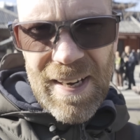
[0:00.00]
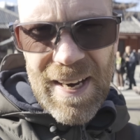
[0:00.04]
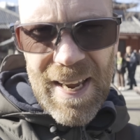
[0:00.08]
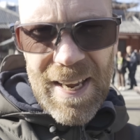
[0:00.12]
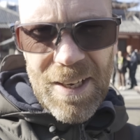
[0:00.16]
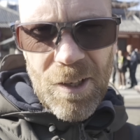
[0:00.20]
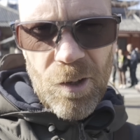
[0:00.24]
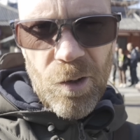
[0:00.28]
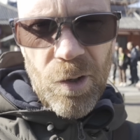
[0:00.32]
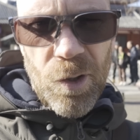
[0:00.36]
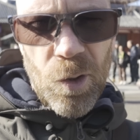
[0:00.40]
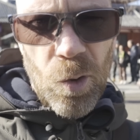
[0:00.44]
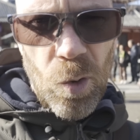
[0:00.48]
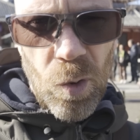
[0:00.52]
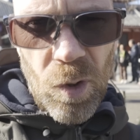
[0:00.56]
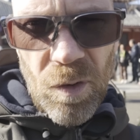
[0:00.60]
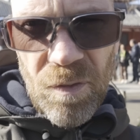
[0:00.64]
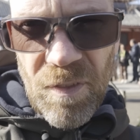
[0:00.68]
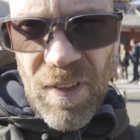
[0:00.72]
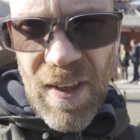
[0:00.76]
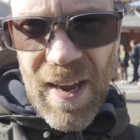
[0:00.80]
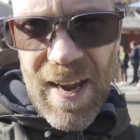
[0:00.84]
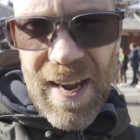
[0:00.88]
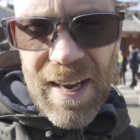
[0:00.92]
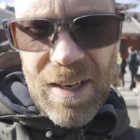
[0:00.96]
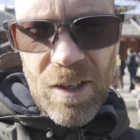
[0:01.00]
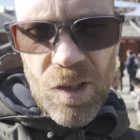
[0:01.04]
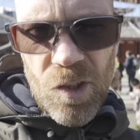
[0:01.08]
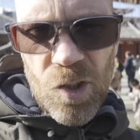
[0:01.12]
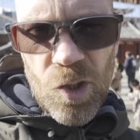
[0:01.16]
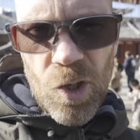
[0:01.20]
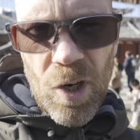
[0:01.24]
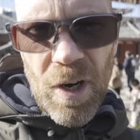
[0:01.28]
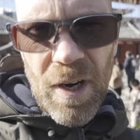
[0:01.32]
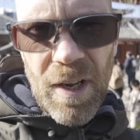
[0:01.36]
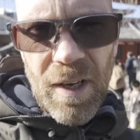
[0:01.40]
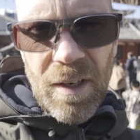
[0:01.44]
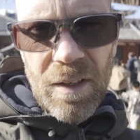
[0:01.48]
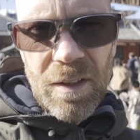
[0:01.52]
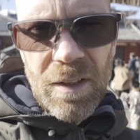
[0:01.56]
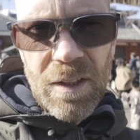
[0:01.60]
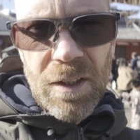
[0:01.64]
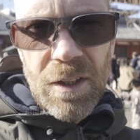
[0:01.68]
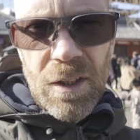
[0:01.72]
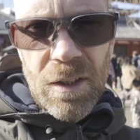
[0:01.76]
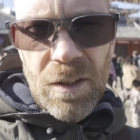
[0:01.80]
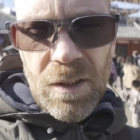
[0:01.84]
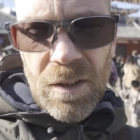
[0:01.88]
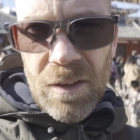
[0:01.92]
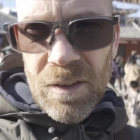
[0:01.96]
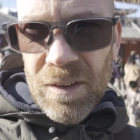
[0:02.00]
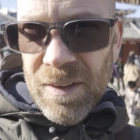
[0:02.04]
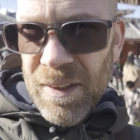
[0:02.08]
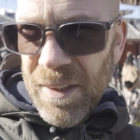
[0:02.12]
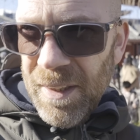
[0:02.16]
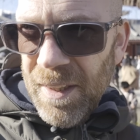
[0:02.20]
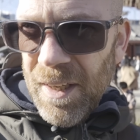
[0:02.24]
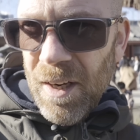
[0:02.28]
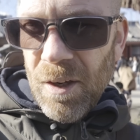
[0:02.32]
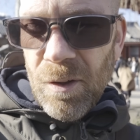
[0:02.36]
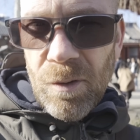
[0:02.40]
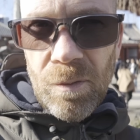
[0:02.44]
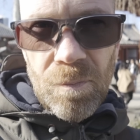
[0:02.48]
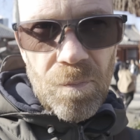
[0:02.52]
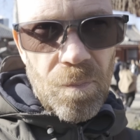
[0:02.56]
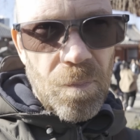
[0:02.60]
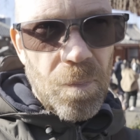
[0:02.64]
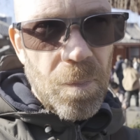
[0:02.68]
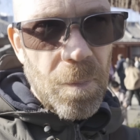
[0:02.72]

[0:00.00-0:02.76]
ladder and all of that, and trying to,